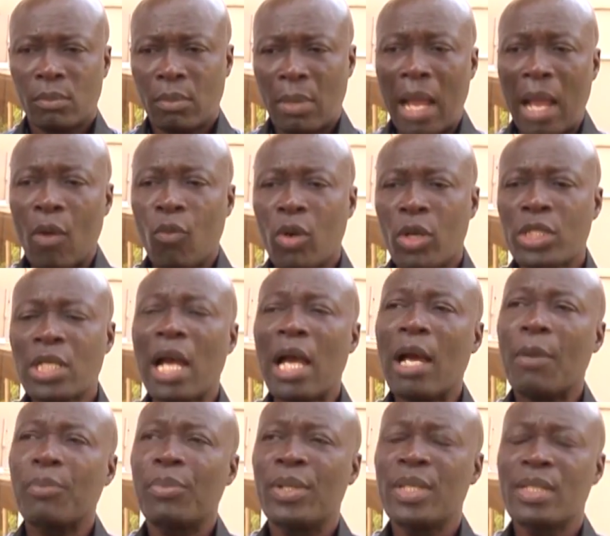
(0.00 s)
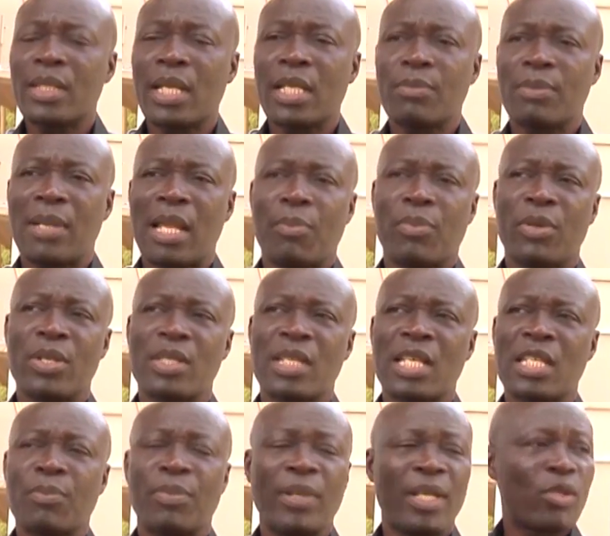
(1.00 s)
I watch our princess, Black
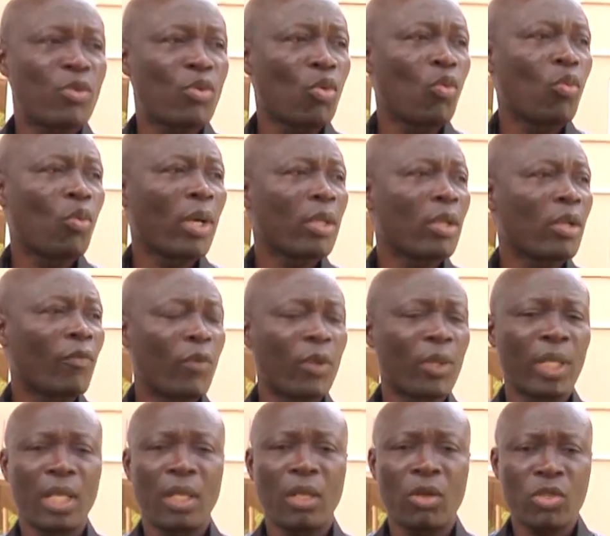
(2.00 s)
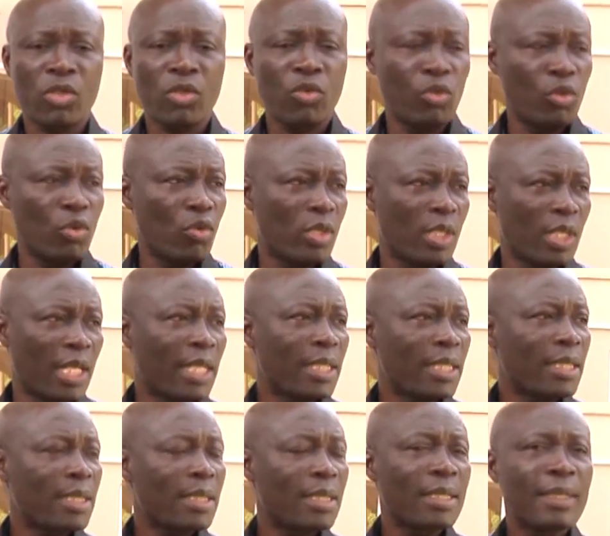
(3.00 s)
Princess, play so well. Unfortunately, lost to New
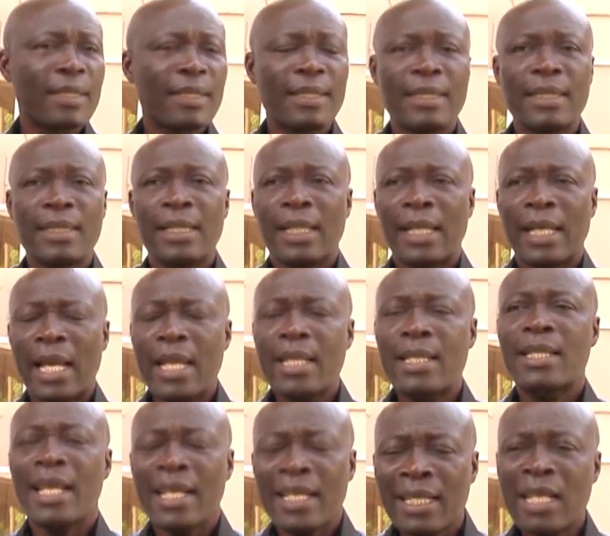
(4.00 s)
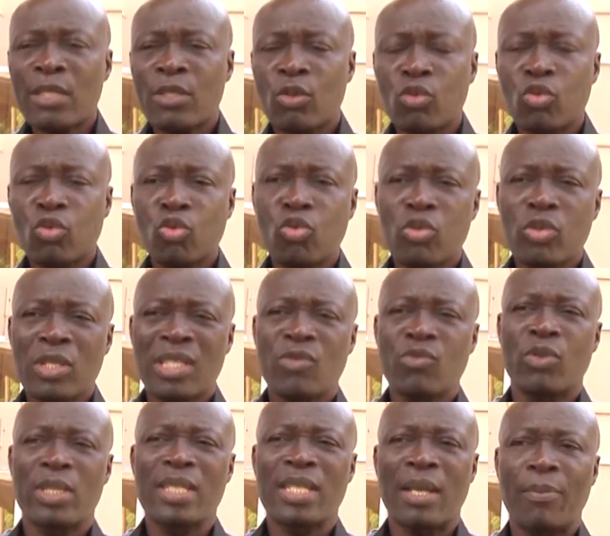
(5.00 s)
Zealand. It it has to do
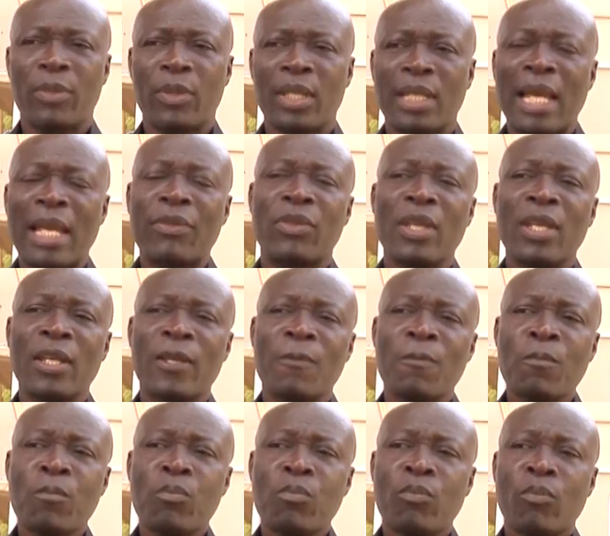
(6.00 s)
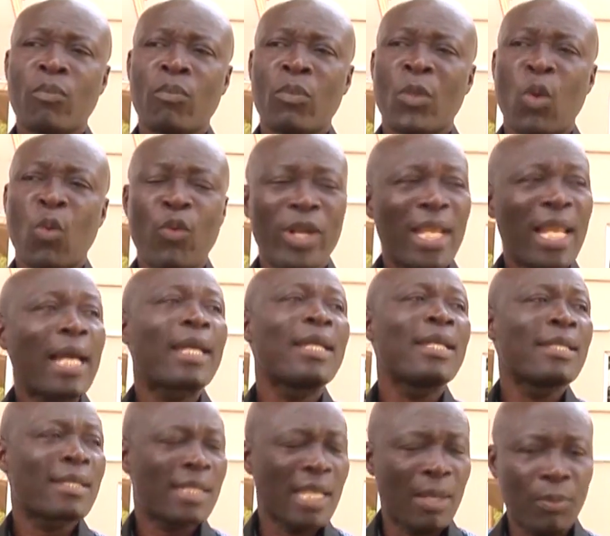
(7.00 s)
with something. I think we're
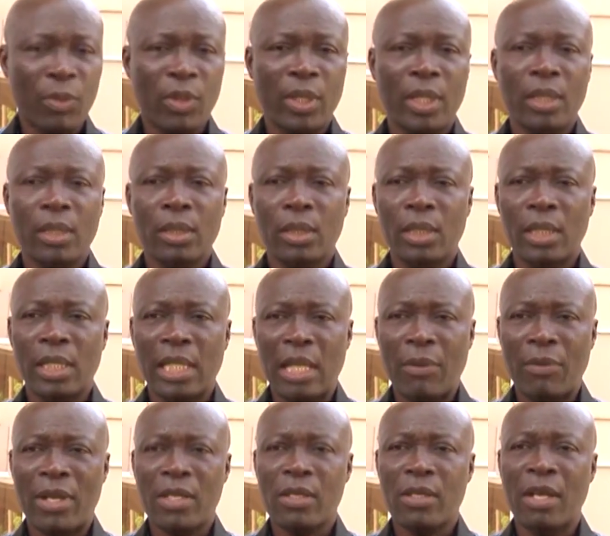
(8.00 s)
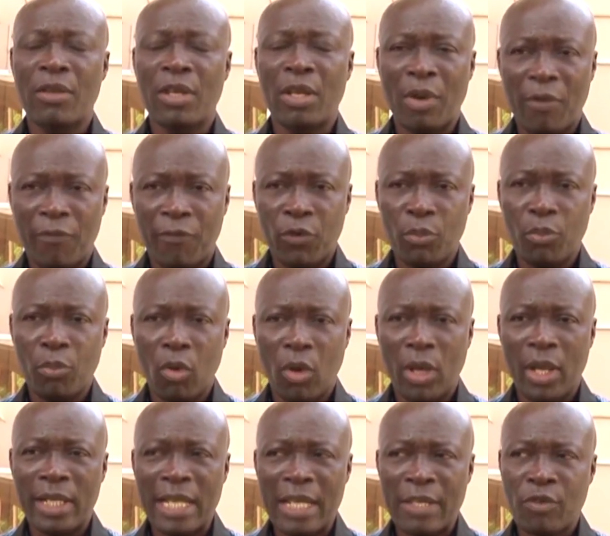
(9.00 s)
lacking something in our in our football,
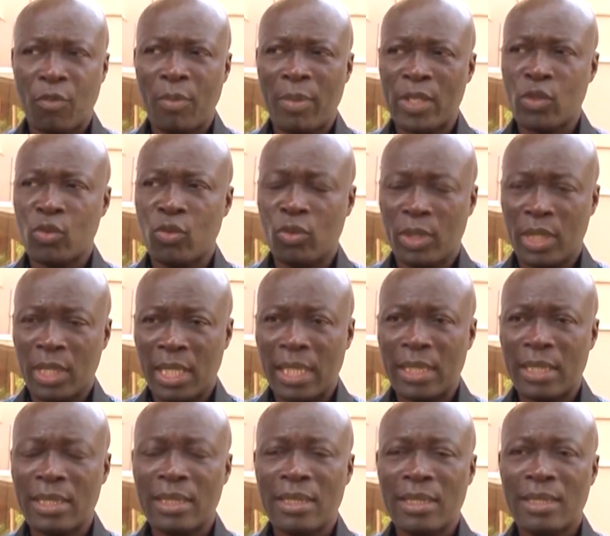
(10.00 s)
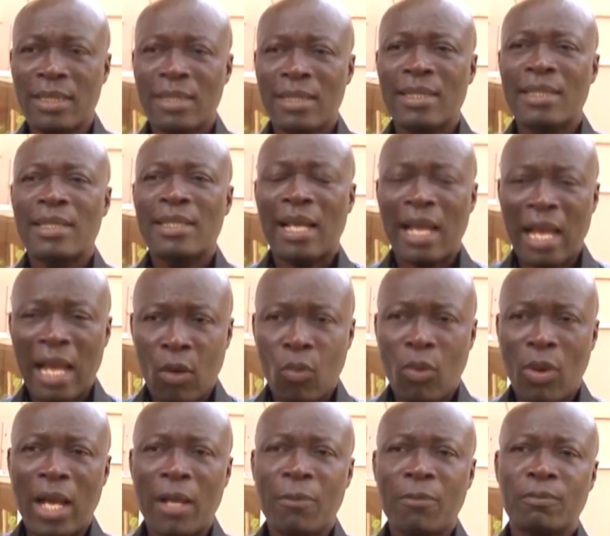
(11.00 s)
and that's what we're looking at.
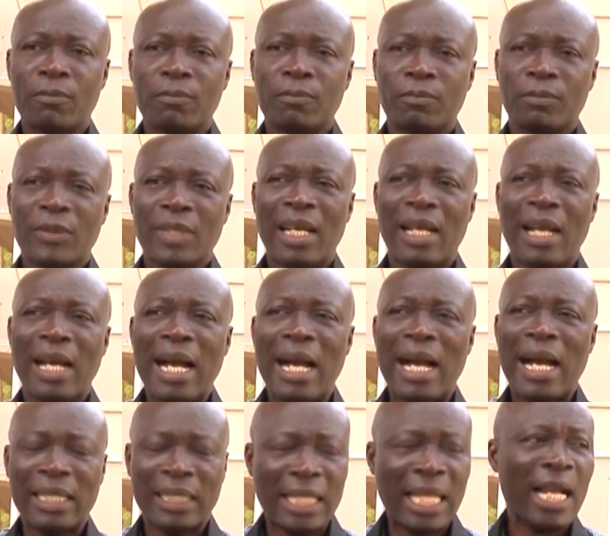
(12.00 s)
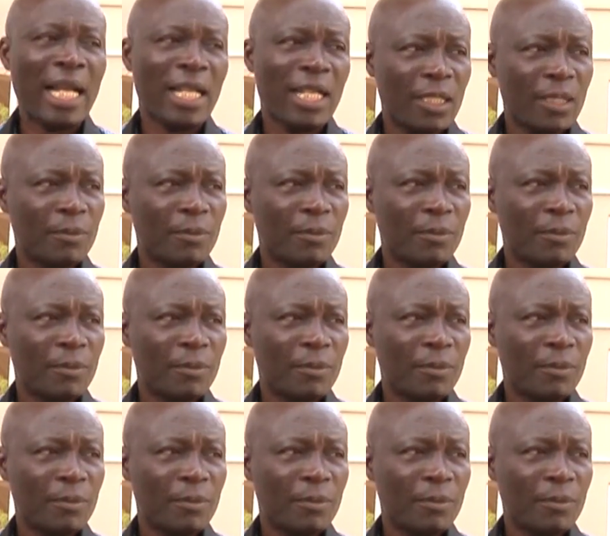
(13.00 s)
Our attack,